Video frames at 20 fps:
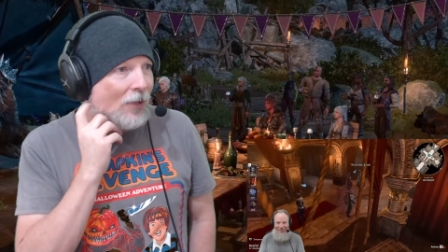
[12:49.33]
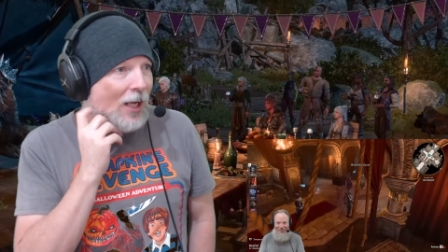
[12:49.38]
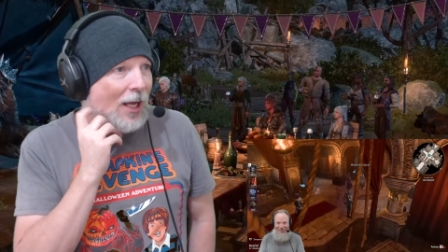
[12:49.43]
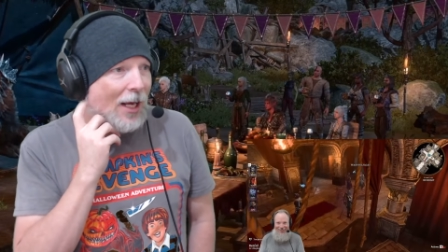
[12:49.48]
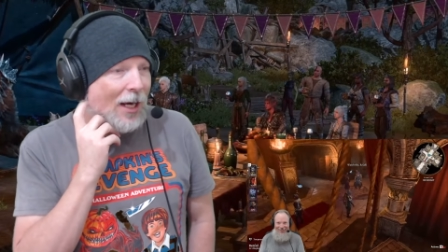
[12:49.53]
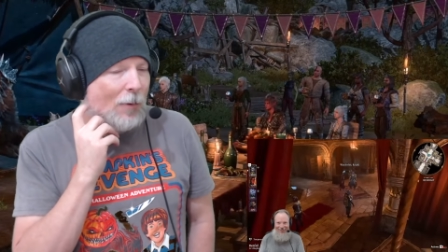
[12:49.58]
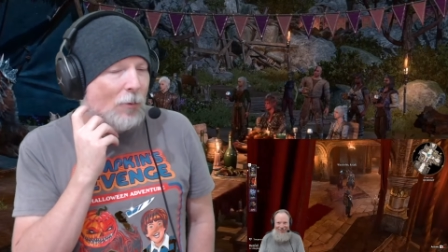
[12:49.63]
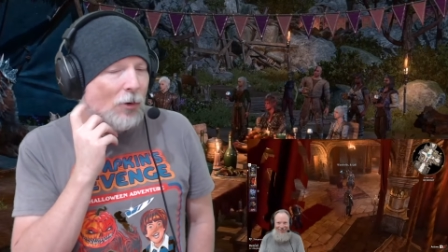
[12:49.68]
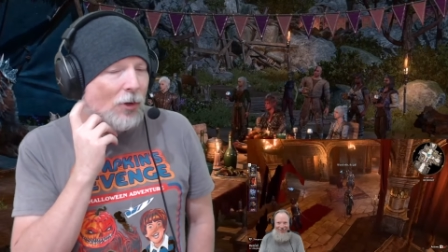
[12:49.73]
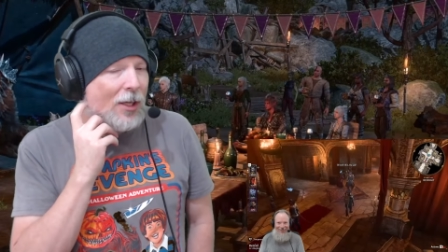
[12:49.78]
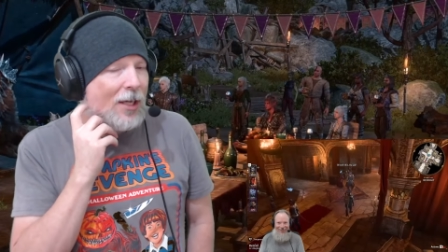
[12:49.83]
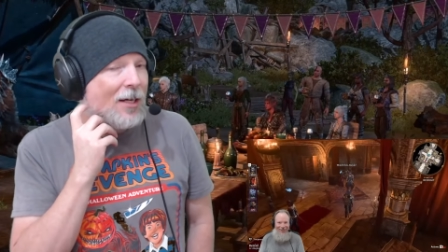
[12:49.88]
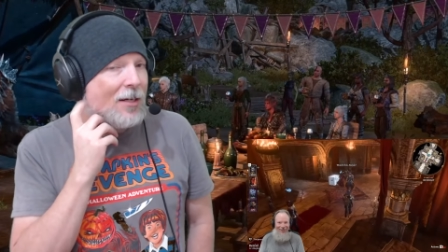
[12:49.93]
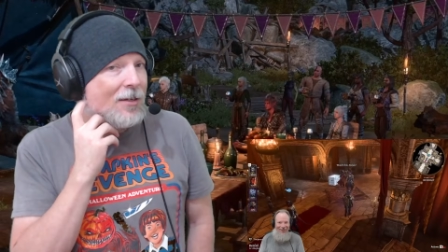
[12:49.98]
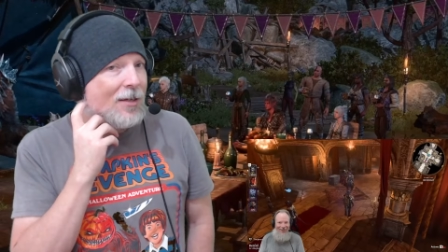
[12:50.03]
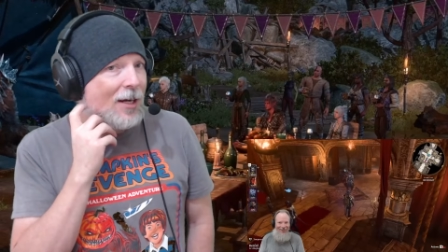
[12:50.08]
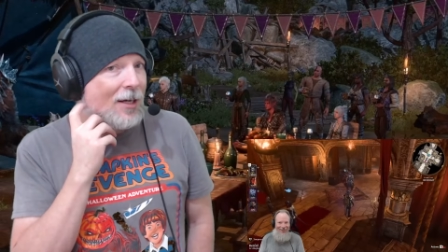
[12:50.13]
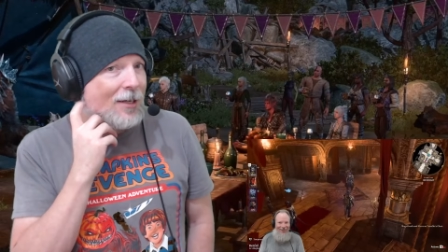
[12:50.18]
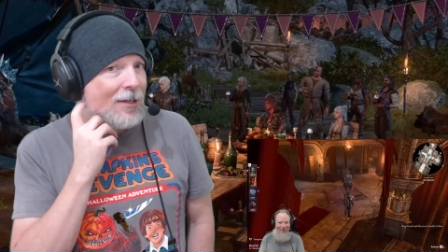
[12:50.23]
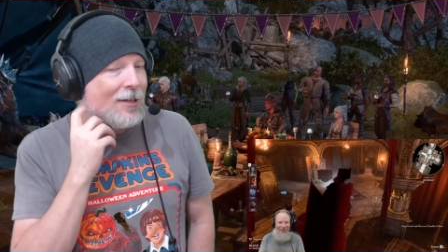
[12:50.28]
And I'm really
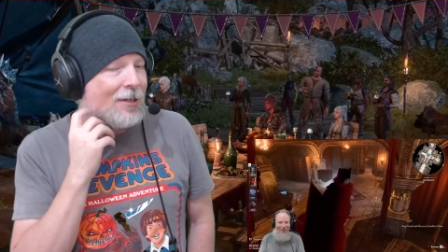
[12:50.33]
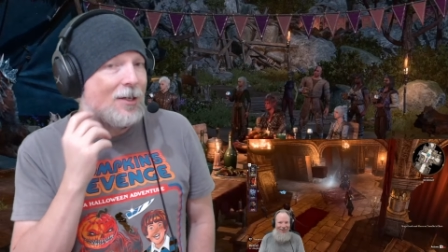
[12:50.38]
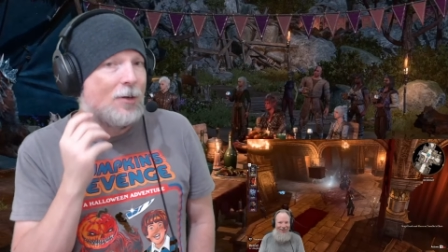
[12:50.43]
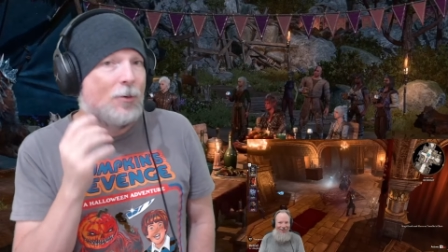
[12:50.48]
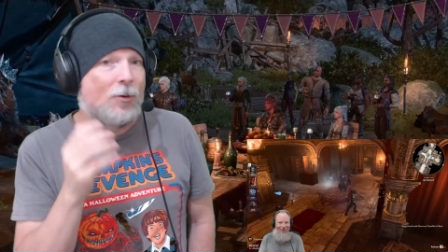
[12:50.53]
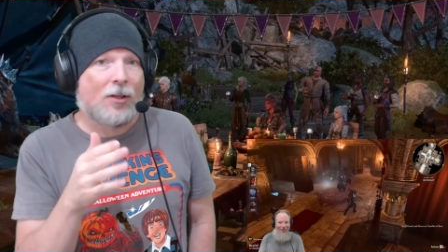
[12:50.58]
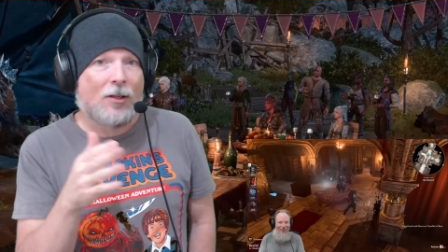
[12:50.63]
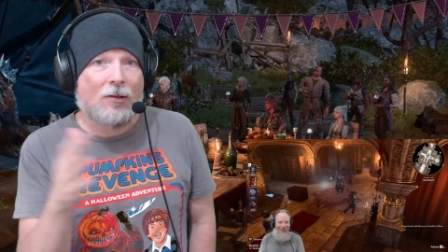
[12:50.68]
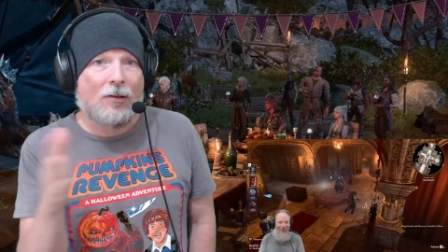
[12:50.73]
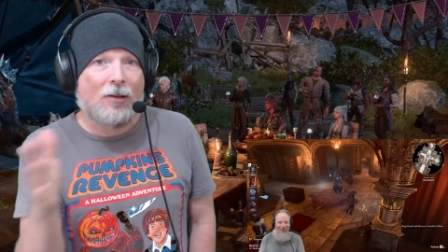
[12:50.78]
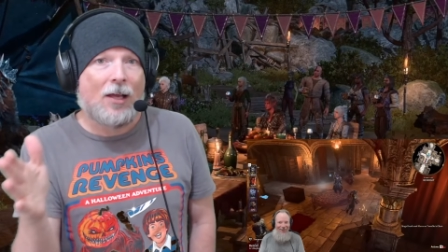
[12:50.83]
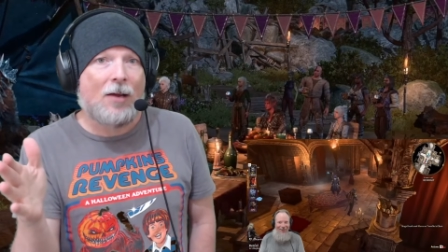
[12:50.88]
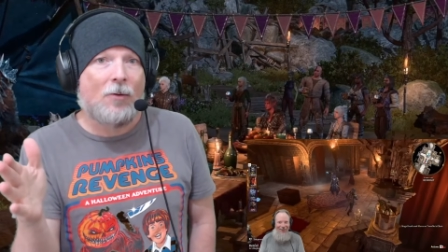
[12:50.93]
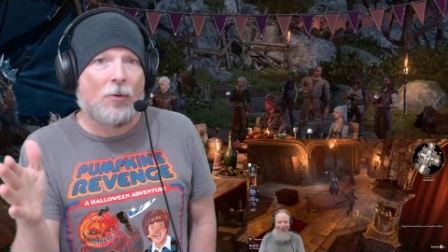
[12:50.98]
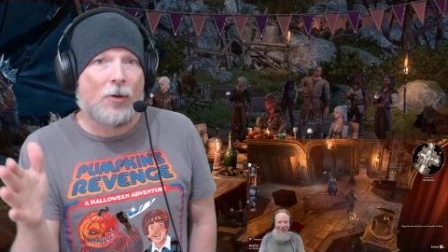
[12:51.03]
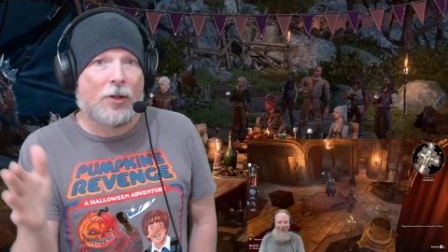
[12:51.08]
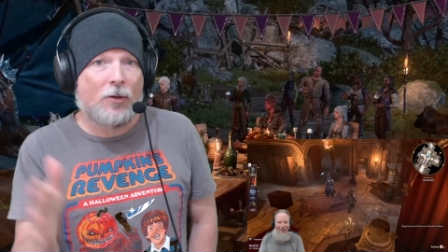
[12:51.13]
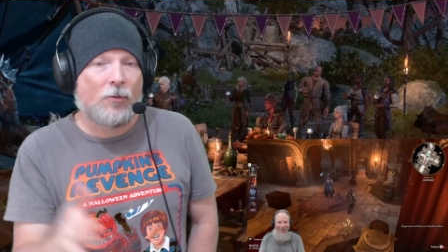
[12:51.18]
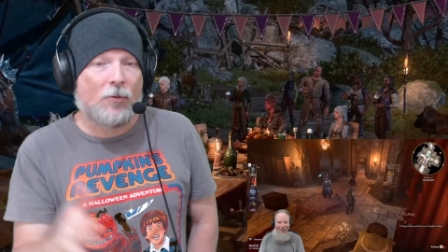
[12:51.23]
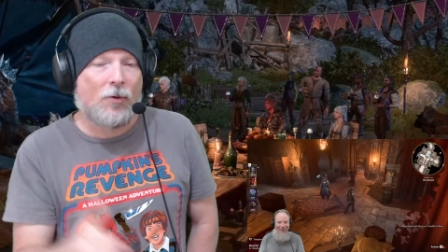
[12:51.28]
excited to see what the, le
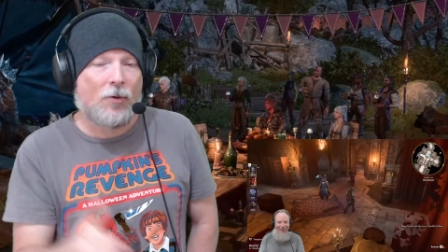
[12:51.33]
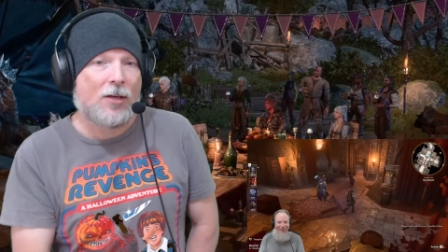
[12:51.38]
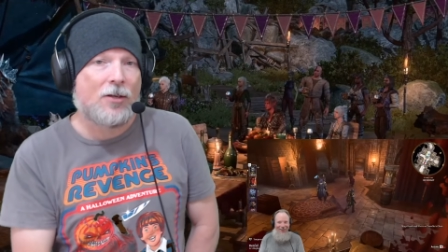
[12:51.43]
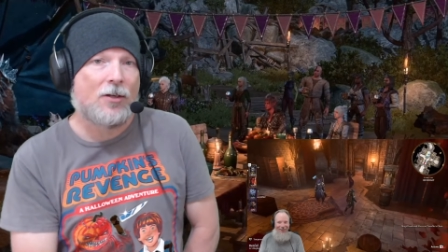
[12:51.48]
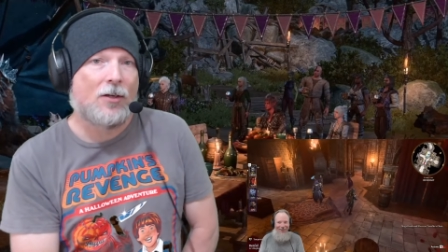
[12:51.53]
what the rest